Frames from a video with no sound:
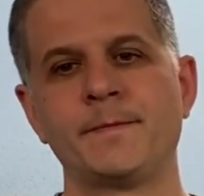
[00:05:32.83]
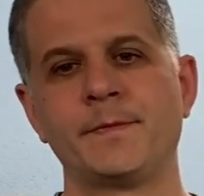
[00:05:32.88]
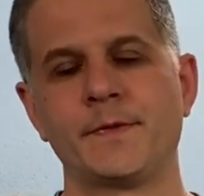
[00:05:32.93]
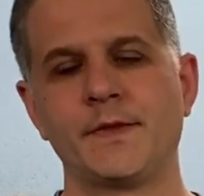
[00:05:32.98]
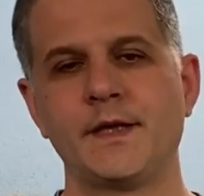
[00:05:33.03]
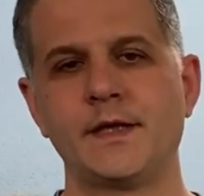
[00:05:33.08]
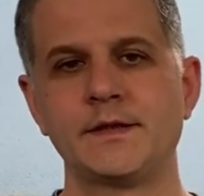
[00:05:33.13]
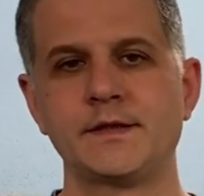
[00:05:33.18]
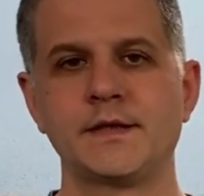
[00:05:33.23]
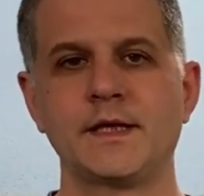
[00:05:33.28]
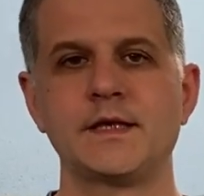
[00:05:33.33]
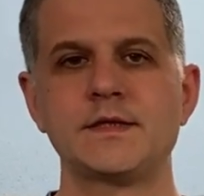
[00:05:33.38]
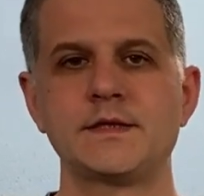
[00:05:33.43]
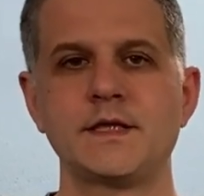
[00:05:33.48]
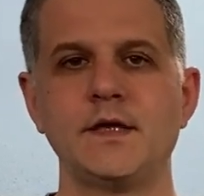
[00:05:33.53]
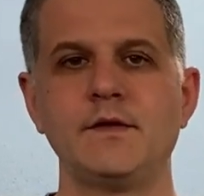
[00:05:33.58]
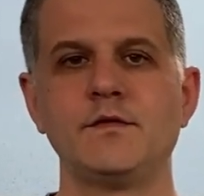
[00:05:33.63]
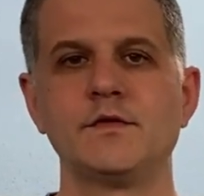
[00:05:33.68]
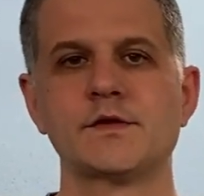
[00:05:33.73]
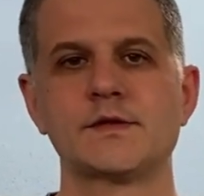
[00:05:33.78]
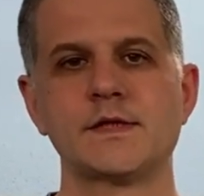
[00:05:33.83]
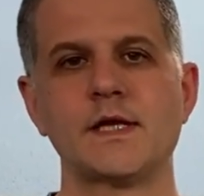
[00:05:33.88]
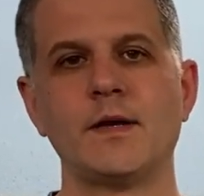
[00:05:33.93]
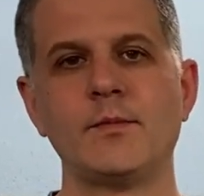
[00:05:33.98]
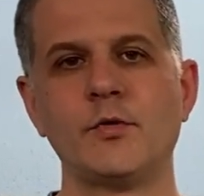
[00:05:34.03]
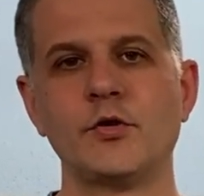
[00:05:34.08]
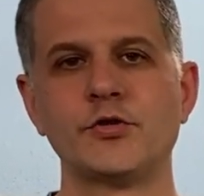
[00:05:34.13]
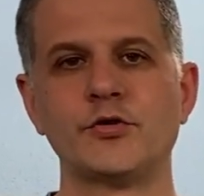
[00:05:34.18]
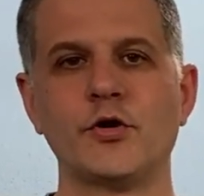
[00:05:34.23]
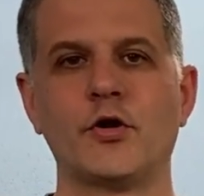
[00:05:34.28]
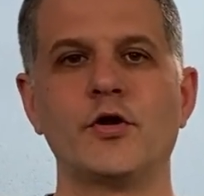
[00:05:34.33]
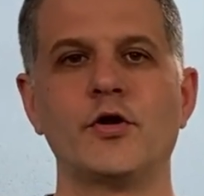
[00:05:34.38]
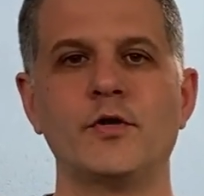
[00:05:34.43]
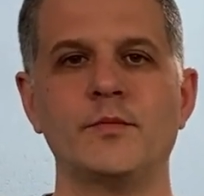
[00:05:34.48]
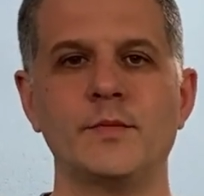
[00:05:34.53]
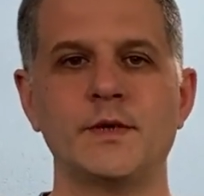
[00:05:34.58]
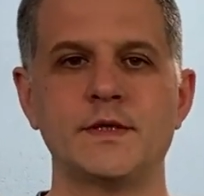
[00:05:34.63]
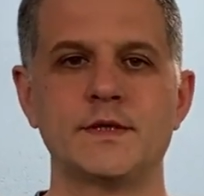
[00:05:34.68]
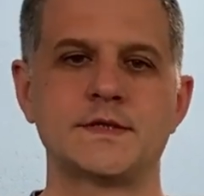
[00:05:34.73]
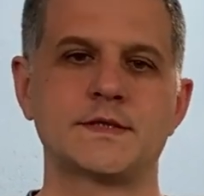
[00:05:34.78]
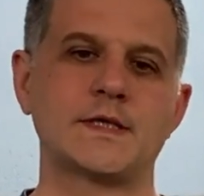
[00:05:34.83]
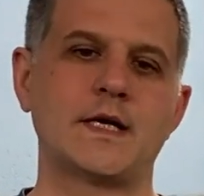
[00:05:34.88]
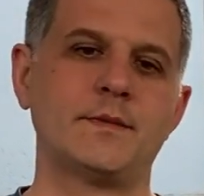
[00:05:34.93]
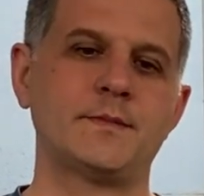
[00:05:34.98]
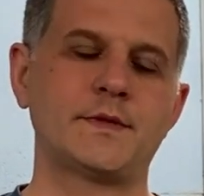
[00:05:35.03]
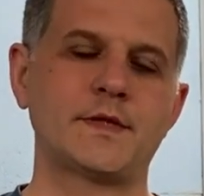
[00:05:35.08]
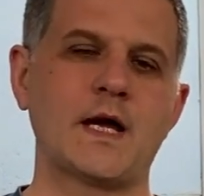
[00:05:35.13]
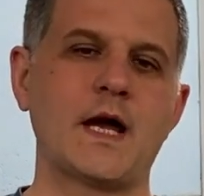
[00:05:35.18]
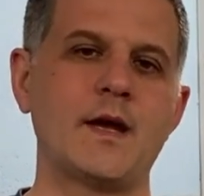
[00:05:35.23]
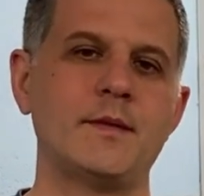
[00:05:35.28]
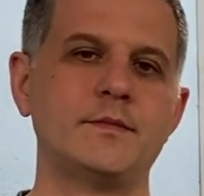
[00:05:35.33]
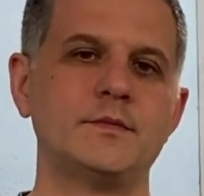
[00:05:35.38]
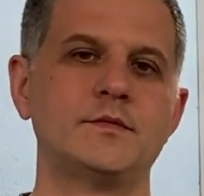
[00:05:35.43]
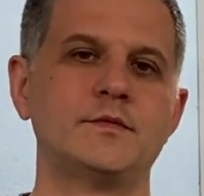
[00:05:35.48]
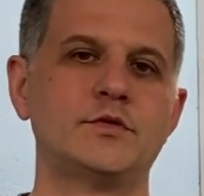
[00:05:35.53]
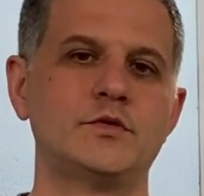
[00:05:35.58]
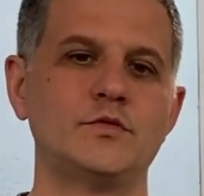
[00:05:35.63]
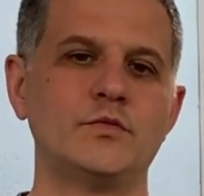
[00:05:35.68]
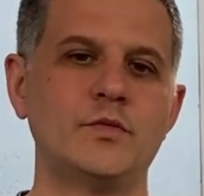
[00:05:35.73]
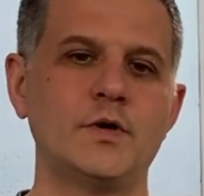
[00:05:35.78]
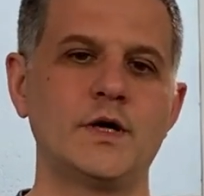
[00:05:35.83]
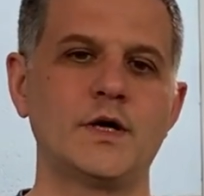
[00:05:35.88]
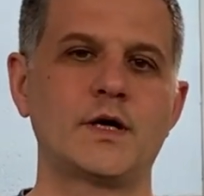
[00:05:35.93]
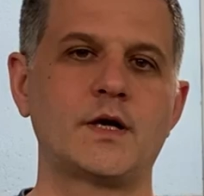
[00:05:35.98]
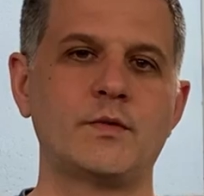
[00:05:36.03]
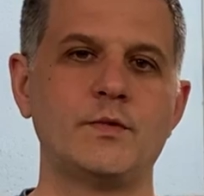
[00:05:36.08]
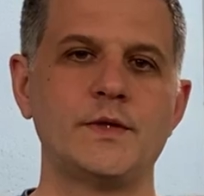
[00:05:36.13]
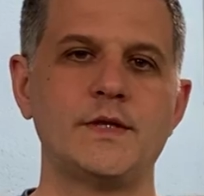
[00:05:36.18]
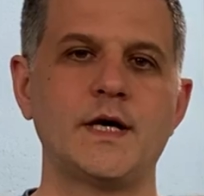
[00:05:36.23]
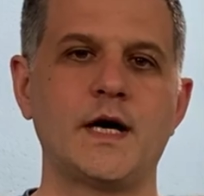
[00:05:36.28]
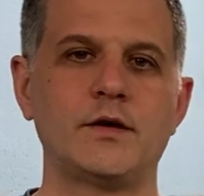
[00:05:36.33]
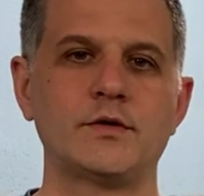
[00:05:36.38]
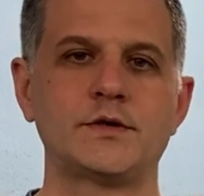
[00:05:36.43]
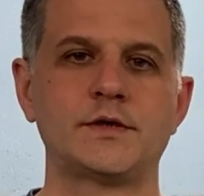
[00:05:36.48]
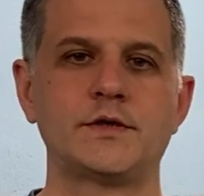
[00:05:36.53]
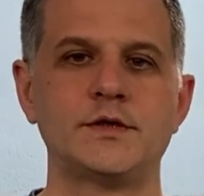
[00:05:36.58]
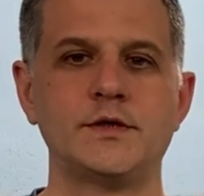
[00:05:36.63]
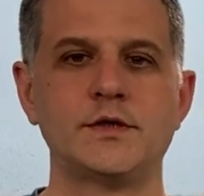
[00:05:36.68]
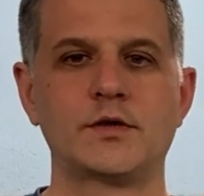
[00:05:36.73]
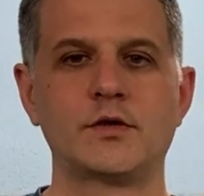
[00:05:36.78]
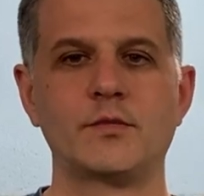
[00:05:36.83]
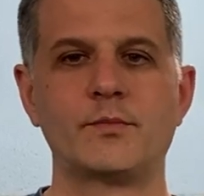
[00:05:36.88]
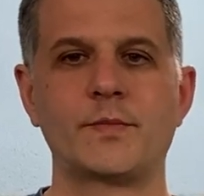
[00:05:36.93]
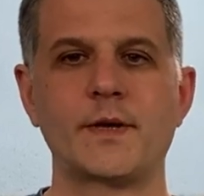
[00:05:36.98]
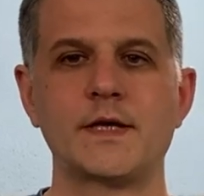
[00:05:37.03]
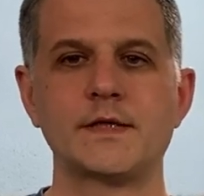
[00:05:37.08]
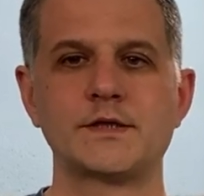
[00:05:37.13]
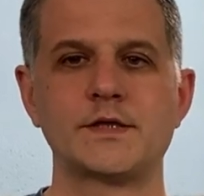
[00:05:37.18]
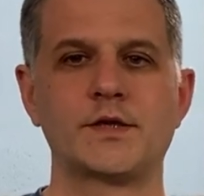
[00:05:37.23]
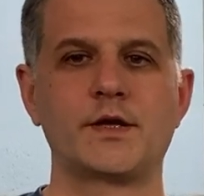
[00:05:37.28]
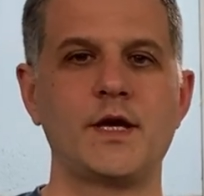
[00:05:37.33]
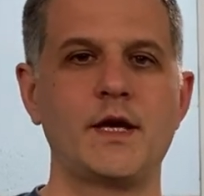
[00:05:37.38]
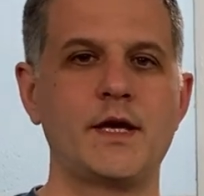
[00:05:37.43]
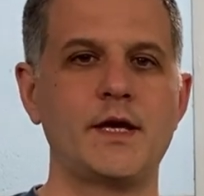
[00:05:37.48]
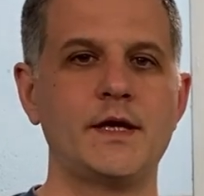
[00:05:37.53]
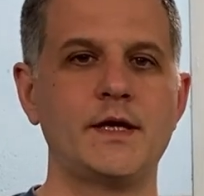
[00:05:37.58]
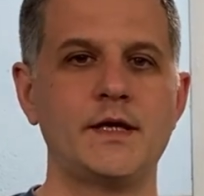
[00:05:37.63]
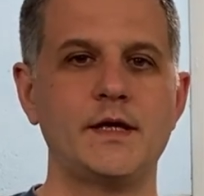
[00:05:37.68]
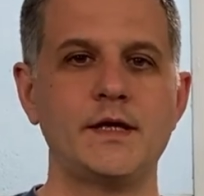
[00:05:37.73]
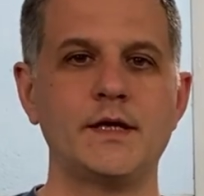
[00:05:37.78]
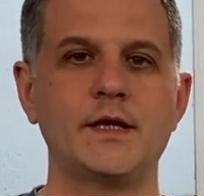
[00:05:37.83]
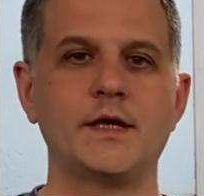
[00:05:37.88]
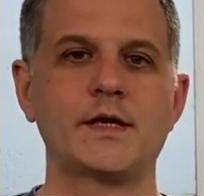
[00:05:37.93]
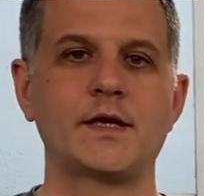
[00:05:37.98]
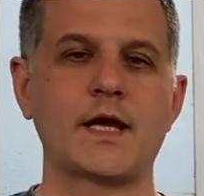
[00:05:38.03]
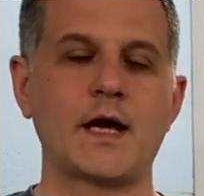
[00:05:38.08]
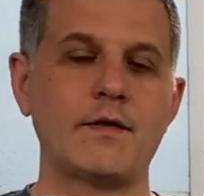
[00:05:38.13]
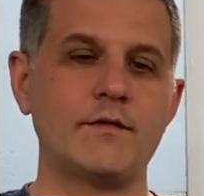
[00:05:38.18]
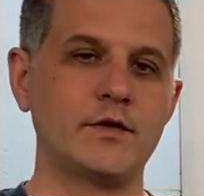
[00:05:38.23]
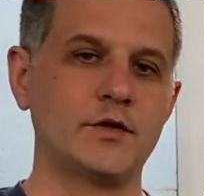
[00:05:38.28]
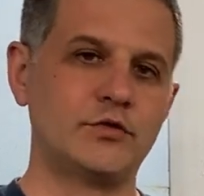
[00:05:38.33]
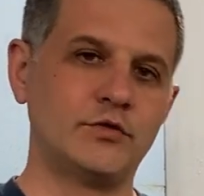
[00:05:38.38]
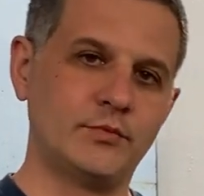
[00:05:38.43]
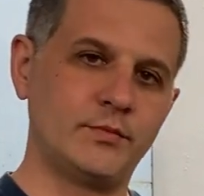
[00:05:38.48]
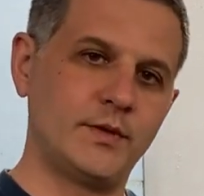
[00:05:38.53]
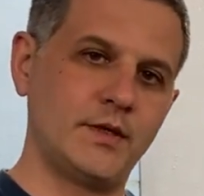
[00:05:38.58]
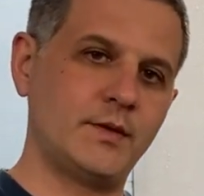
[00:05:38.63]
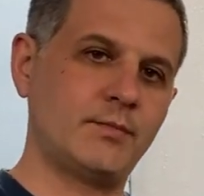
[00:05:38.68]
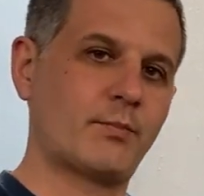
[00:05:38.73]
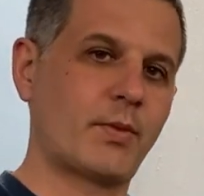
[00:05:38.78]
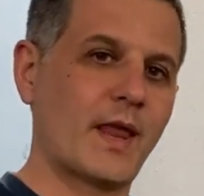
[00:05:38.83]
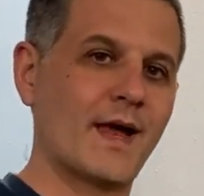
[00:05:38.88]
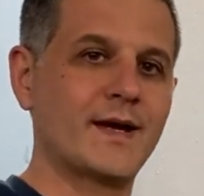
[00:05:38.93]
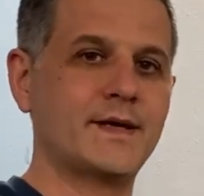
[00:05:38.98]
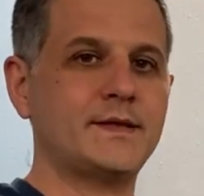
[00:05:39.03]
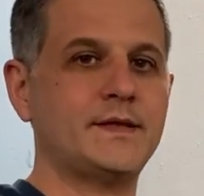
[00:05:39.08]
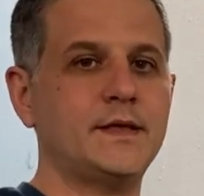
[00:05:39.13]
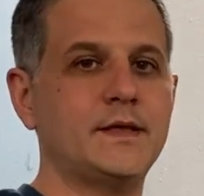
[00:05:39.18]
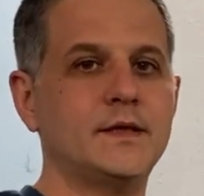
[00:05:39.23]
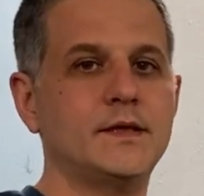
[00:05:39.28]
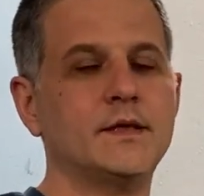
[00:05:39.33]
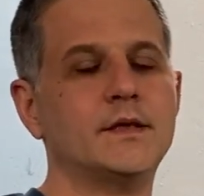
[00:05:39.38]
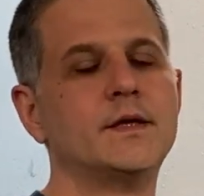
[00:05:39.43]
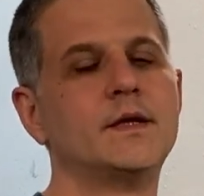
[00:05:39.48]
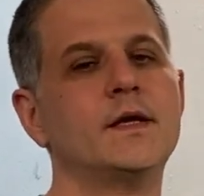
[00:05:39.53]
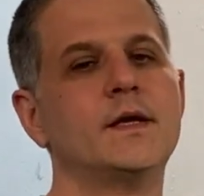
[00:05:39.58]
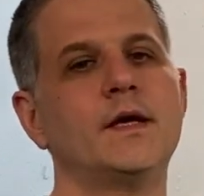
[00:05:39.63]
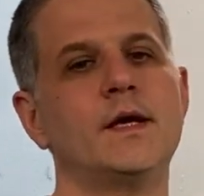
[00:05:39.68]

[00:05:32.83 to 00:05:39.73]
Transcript: that does give you some autonomy, some time to work without the compressor kicking in and having to be plugged in.